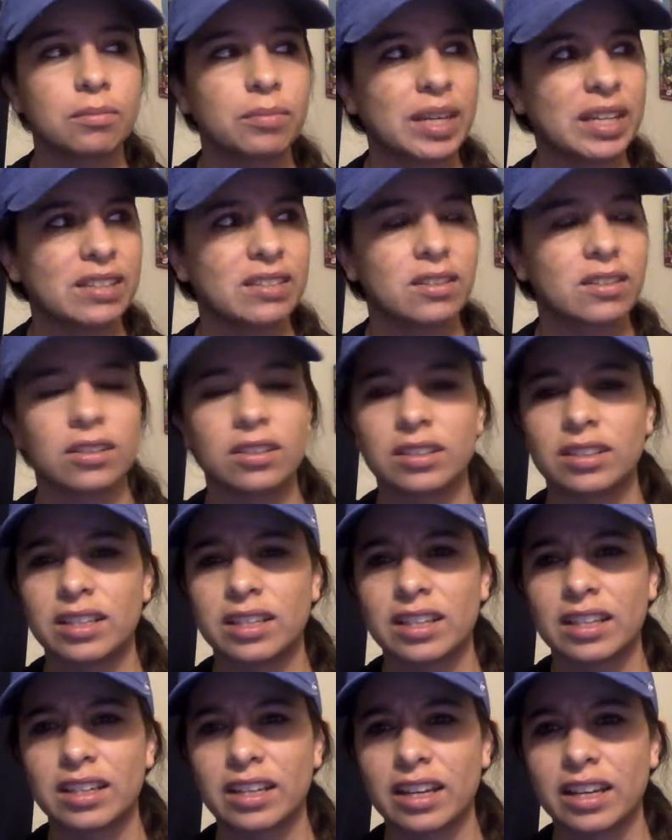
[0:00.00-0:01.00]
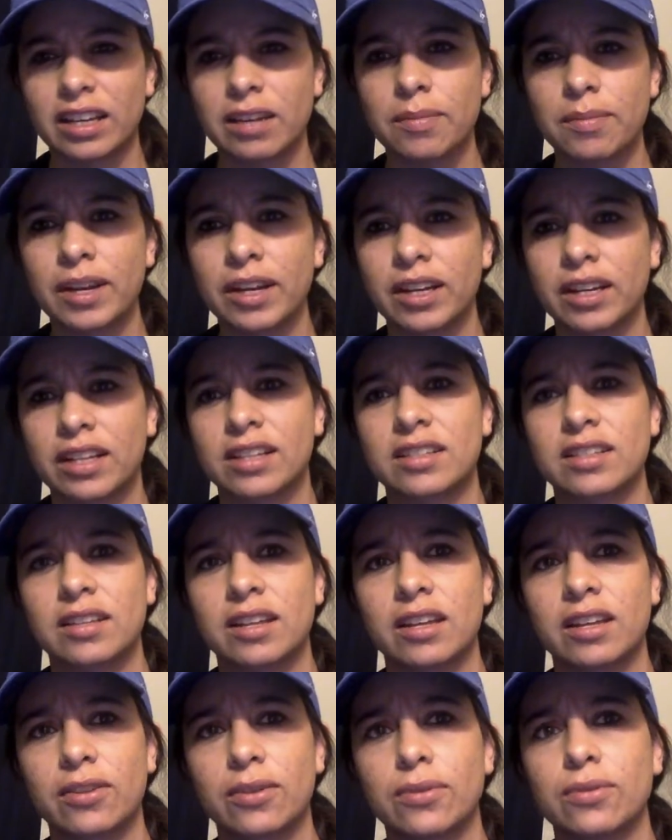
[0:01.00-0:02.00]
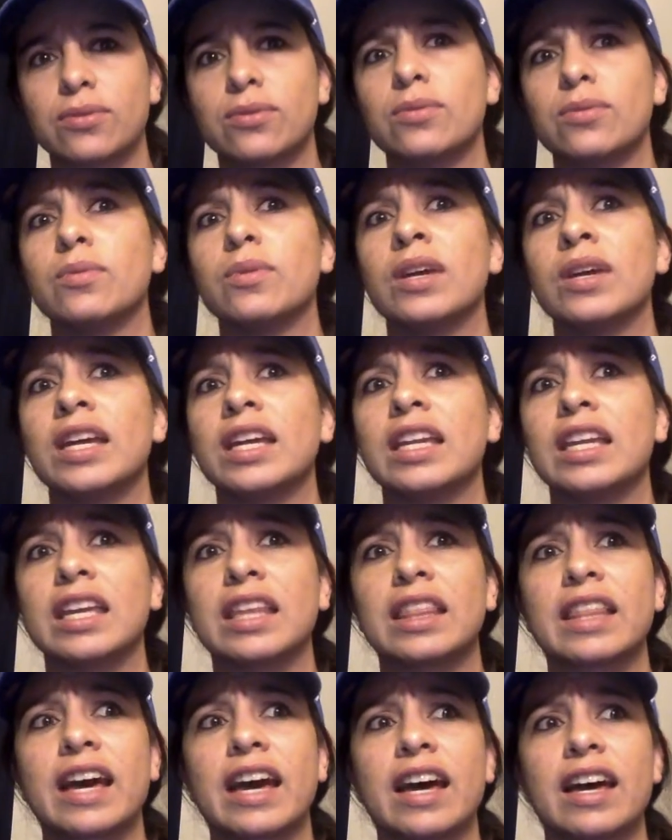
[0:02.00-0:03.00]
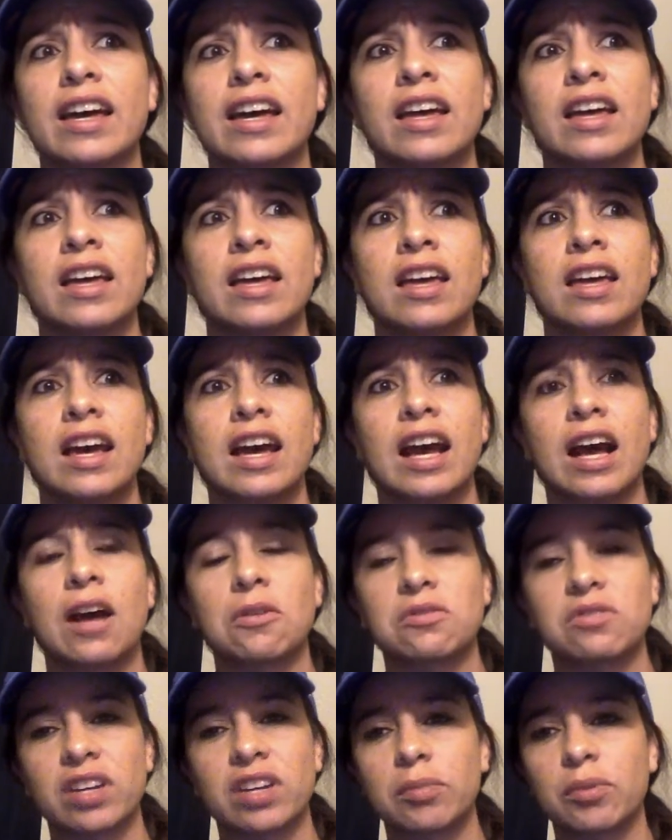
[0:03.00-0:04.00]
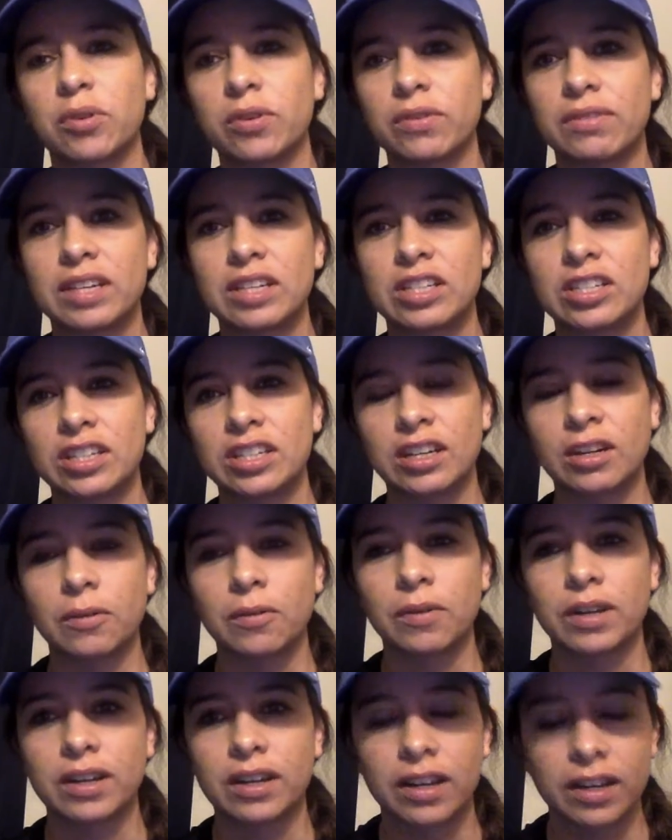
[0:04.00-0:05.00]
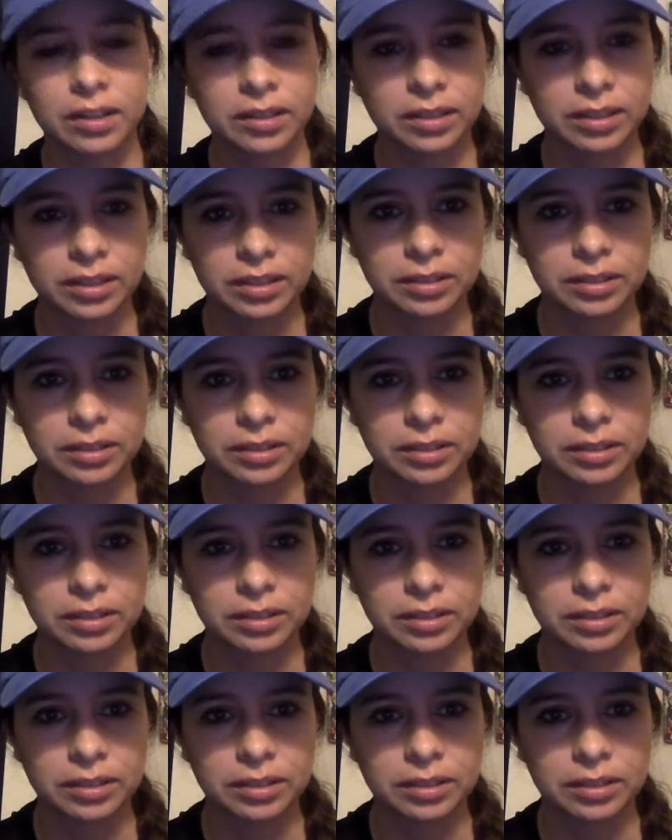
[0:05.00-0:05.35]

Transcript: then comparing it to those who need that outside motivation and whatnot.